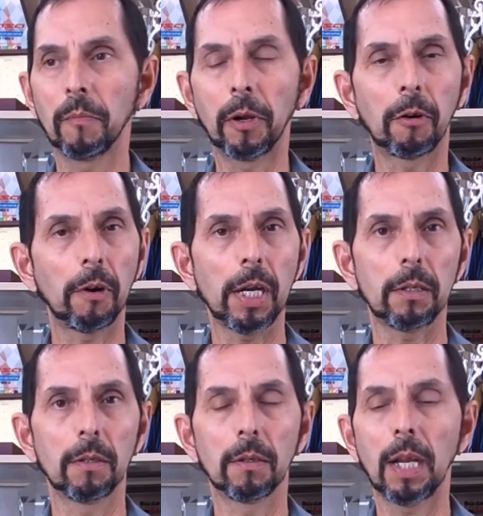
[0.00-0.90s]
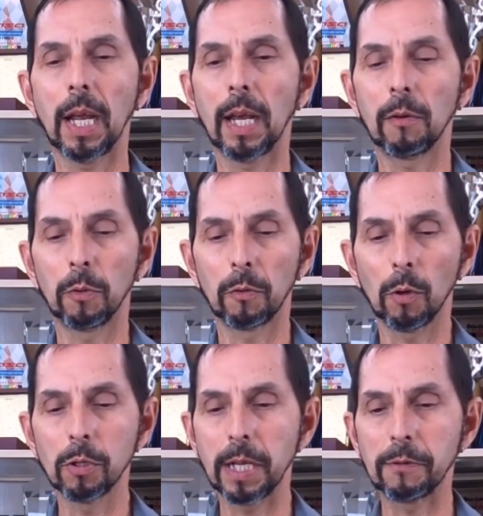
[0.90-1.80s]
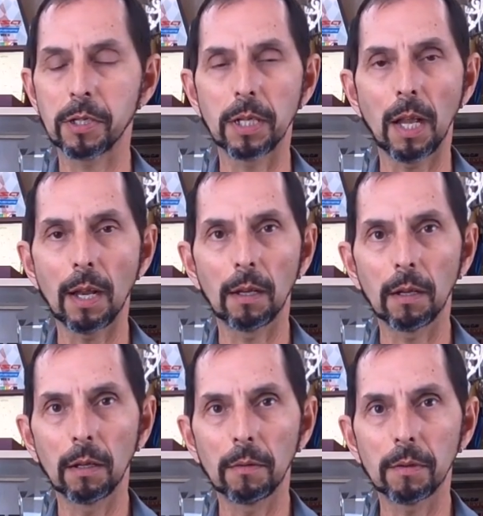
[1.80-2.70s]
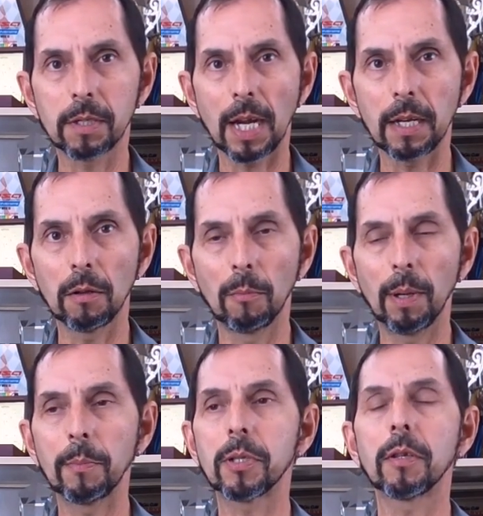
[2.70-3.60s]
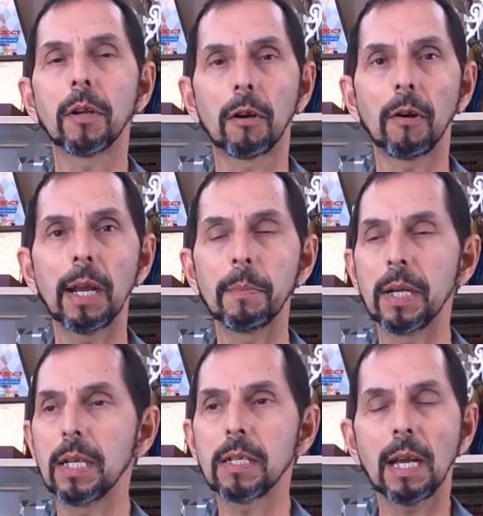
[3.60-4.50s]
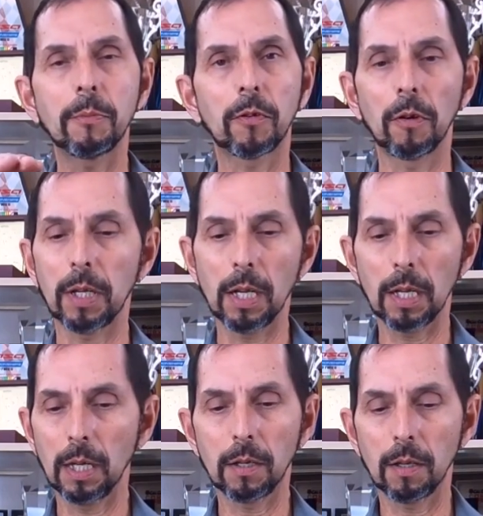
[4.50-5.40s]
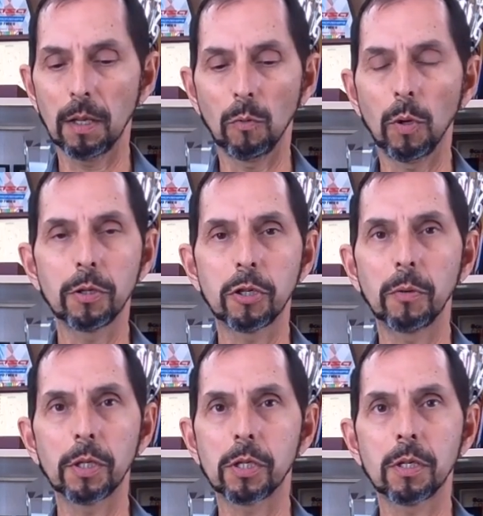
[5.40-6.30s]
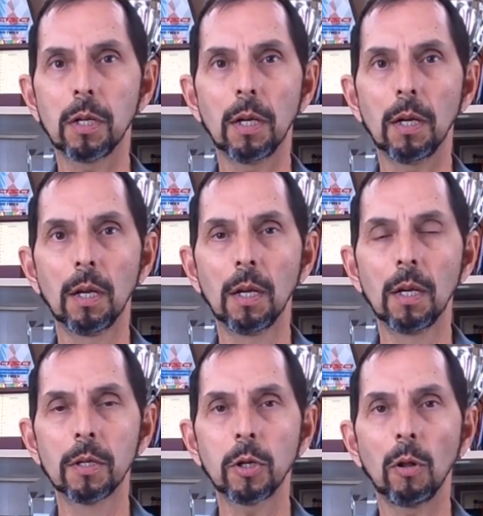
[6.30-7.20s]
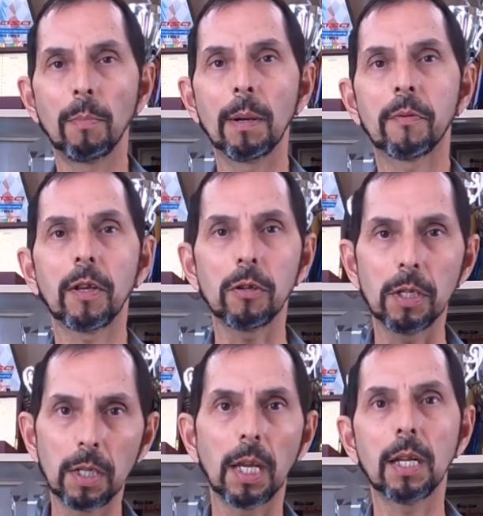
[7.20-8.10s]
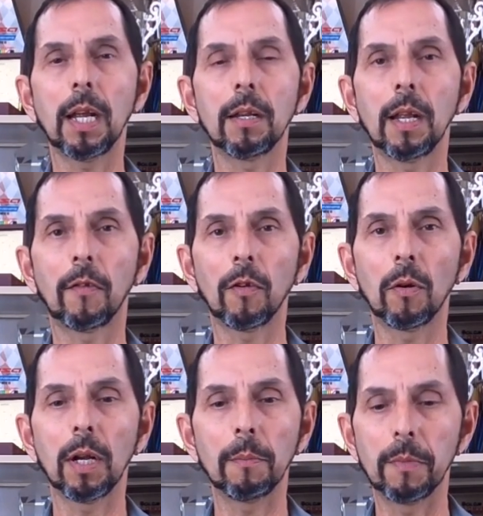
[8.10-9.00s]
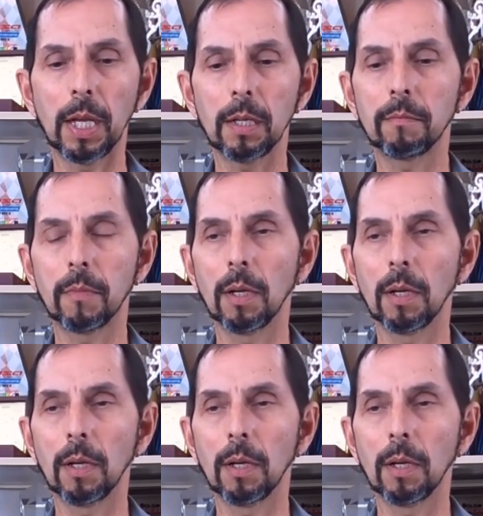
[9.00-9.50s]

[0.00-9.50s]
they're great. And when the roads have just a lot of tiny little bumps, they're great. But anytime you start getting into the 1-2 inch tall bumps that you need to hit and soak up, they